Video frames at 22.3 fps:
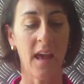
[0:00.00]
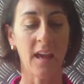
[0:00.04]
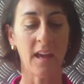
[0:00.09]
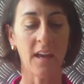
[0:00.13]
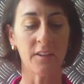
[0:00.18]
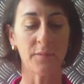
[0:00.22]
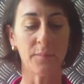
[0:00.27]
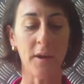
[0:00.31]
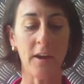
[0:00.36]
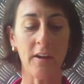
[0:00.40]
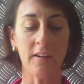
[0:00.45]

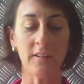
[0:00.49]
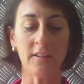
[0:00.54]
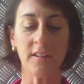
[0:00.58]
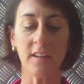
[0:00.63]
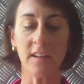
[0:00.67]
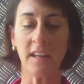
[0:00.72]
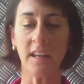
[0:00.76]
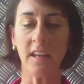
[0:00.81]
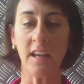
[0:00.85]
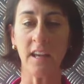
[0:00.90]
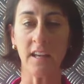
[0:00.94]
As parents
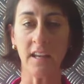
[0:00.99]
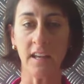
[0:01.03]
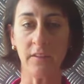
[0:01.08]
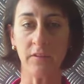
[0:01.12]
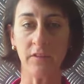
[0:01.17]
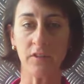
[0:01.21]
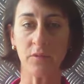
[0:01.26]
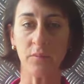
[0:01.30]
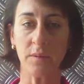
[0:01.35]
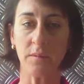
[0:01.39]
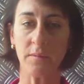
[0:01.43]
and
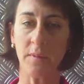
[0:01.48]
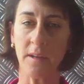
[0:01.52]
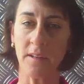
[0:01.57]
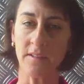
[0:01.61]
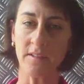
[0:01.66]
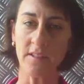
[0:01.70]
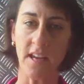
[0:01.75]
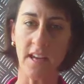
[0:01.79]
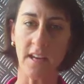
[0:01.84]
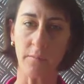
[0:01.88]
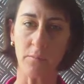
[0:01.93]
caregivers, we
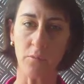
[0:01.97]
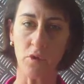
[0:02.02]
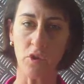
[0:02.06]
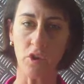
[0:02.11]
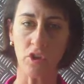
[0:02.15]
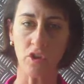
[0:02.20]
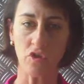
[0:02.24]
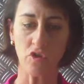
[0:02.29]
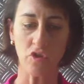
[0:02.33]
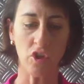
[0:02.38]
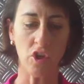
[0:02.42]
must take more
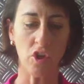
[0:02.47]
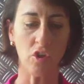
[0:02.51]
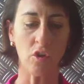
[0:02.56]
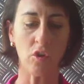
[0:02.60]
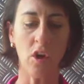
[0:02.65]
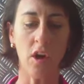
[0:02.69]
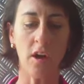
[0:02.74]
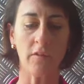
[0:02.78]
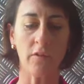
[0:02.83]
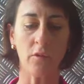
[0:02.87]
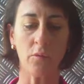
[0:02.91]

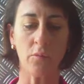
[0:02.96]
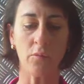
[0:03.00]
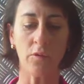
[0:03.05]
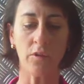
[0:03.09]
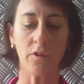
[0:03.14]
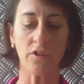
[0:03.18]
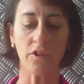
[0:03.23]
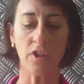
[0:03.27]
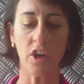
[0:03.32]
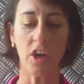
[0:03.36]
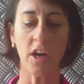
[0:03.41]
control over
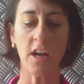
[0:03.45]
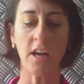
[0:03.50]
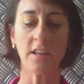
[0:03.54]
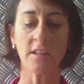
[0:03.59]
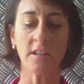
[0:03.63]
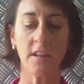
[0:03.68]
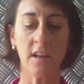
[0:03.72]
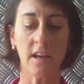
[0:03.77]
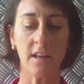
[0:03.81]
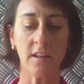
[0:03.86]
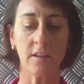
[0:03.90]
the
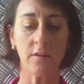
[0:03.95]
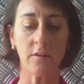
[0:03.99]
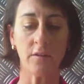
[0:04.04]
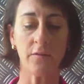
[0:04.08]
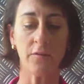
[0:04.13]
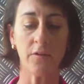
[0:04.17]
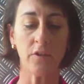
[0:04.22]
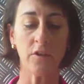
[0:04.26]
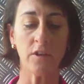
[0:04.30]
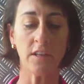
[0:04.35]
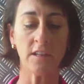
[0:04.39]
diet and the
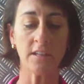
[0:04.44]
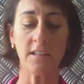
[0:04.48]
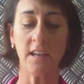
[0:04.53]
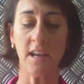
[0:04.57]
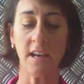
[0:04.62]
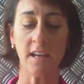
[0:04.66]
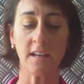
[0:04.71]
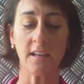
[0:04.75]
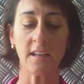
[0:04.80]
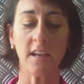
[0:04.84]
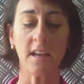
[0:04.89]
food
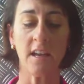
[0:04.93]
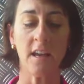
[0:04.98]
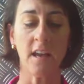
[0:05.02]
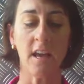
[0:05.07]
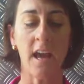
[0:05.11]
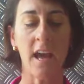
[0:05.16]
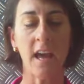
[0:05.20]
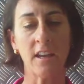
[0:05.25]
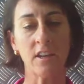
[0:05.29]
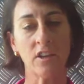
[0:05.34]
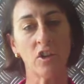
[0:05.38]
intake.
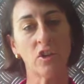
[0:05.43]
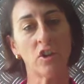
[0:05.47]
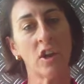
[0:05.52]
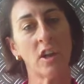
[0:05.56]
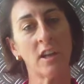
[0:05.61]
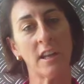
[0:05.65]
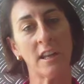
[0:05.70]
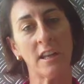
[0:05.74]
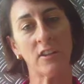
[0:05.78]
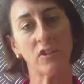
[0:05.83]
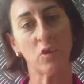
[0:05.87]
And
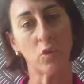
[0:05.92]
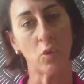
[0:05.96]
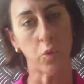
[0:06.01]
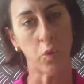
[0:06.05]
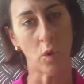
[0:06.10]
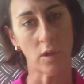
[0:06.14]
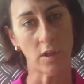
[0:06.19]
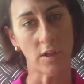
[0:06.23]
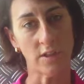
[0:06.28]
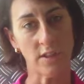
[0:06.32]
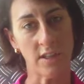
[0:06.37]
not only is
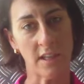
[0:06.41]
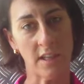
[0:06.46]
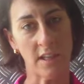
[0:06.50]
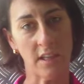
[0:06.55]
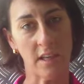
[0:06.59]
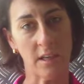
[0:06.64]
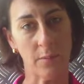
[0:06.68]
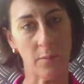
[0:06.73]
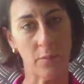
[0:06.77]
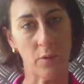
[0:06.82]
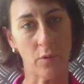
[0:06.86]
quality
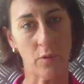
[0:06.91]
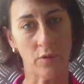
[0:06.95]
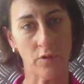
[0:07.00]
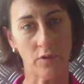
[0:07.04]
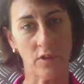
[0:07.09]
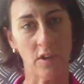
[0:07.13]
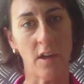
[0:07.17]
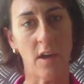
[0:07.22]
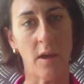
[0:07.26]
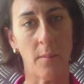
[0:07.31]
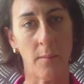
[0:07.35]

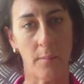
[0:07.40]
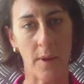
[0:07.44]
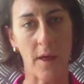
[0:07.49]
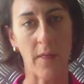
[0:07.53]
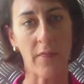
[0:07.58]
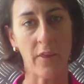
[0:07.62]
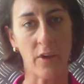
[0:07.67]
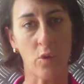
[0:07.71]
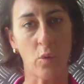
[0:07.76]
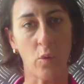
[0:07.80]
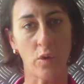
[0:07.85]
important,
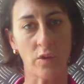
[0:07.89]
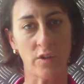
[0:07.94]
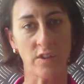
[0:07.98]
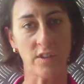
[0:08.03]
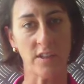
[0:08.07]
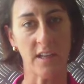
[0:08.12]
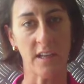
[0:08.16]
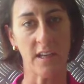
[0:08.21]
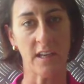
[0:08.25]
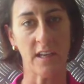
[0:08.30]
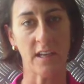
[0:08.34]
but the
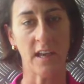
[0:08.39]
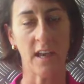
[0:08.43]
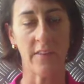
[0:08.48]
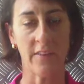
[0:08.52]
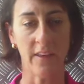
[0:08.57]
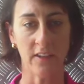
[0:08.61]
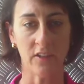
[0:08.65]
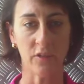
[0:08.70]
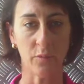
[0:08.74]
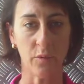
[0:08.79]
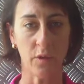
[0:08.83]
quantity.
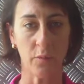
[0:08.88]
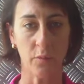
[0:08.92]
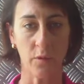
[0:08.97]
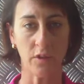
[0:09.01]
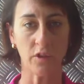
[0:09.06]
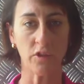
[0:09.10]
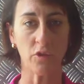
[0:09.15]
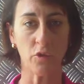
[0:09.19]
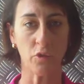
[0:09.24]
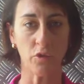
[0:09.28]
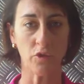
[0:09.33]
And that's what I
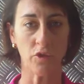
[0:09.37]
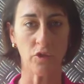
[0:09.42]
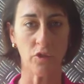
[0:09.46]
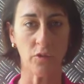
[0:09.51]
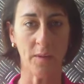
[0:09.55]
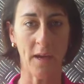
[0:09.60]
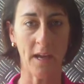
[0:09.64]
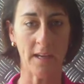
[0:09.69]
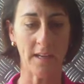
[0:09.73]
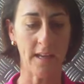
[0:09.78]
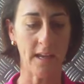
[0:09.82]
want to talk to you
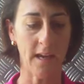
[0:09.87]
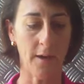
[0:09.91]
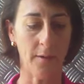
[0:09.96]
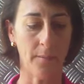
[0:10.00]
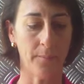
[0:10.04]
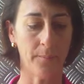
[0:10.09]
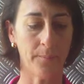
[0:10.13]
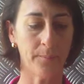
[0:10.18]
about now.